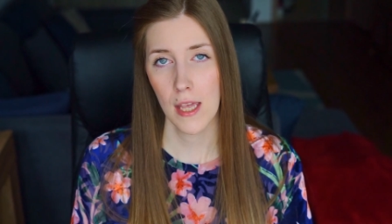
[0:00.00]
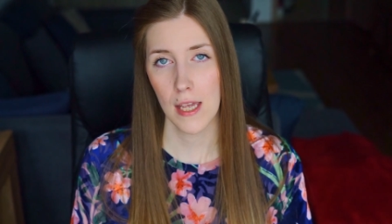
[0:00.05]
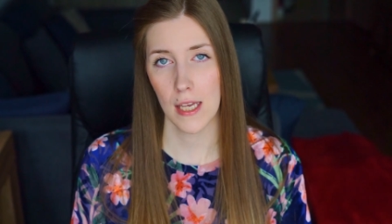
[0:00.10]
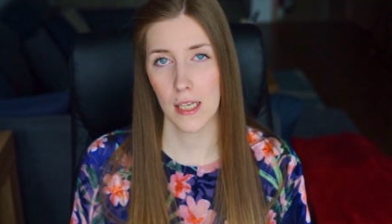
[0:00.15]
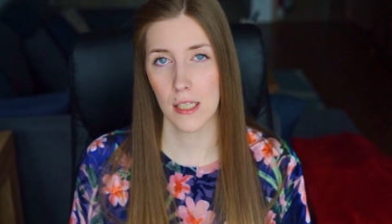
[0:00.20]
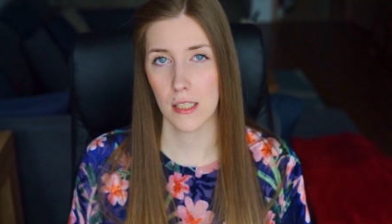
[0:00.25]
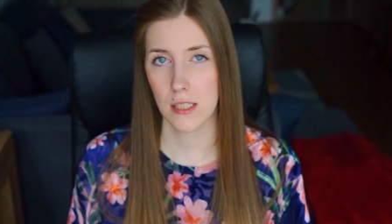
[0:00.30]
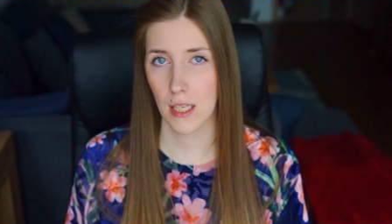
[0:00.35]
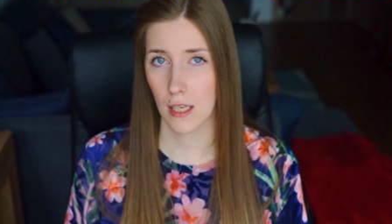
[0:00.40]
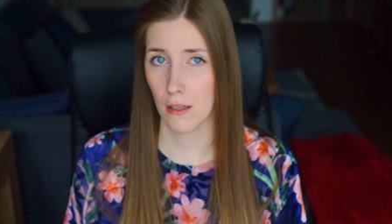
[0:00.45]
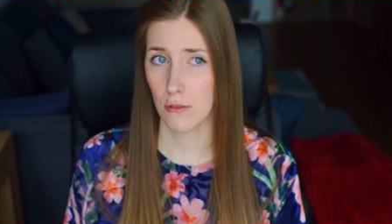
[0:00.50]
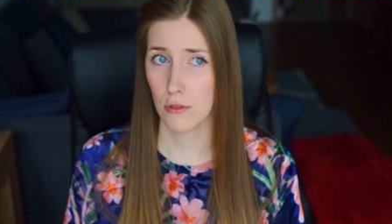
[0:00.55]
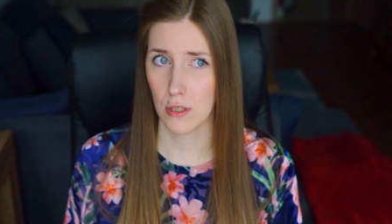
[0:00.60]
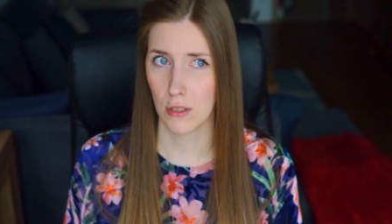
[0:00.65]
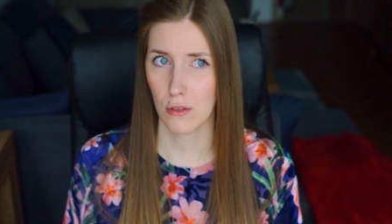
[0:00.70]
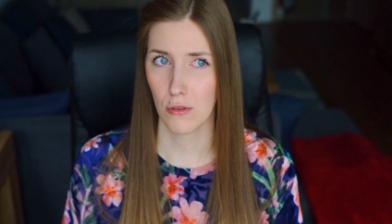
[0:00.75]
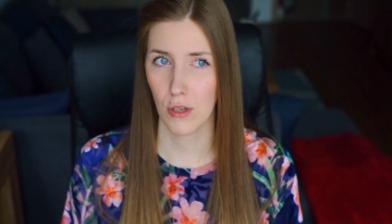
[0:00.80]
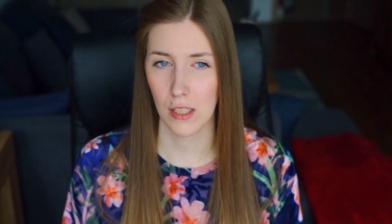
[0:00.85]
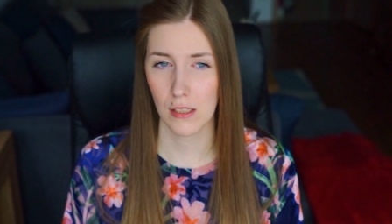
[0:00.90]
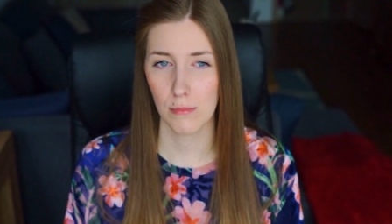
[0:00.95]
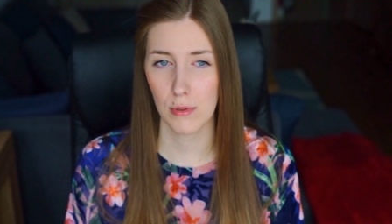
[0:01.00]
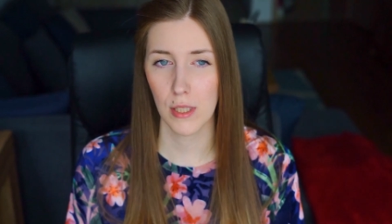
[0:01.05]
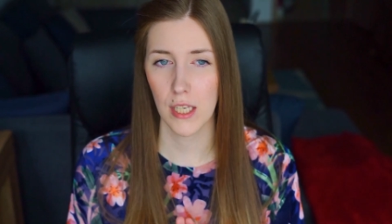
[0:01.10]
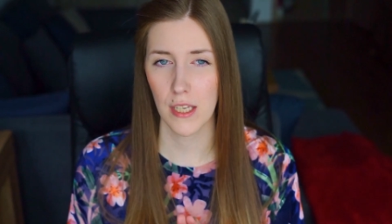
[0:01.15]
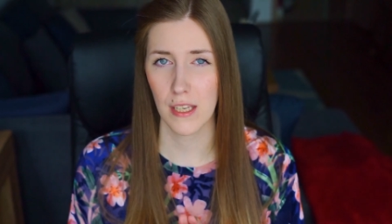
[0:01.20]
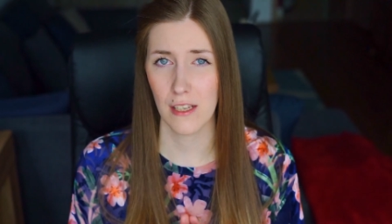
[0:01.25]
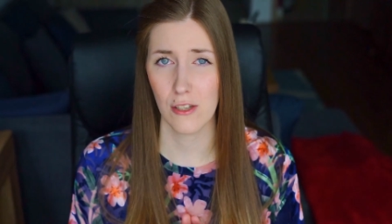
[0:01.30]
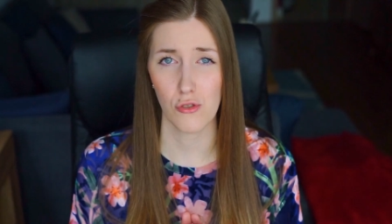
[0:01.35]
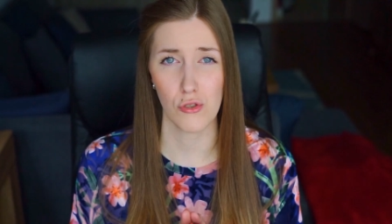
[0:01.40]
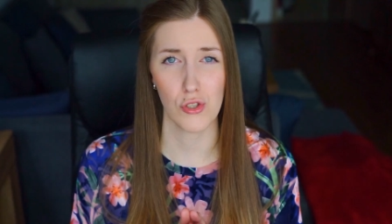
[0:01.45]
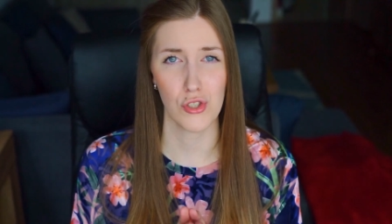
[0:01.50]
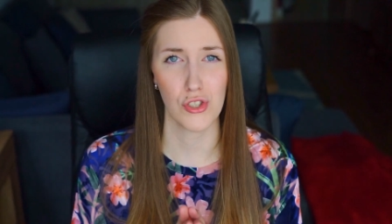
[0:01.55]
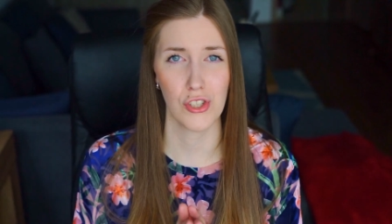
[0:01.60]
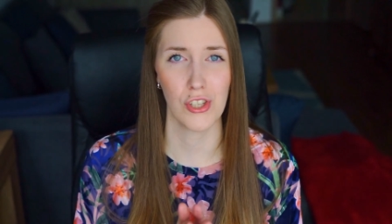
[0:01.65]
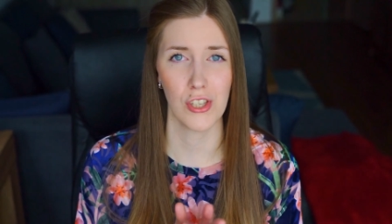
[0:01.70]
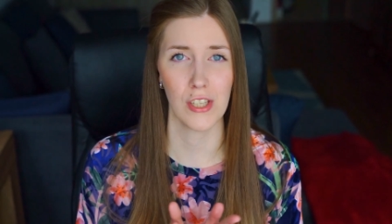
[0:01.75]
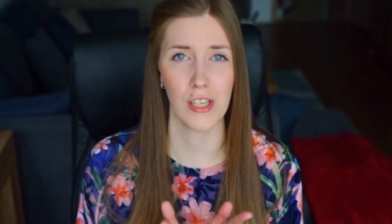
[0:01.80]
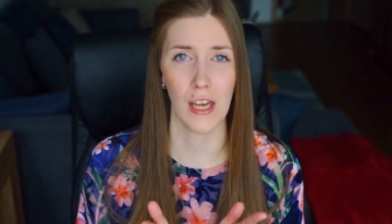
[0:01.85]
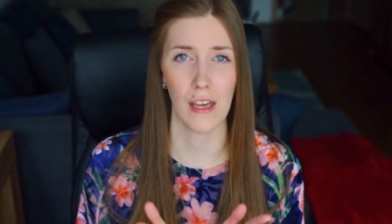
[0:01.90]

It sounds incredibly interesting.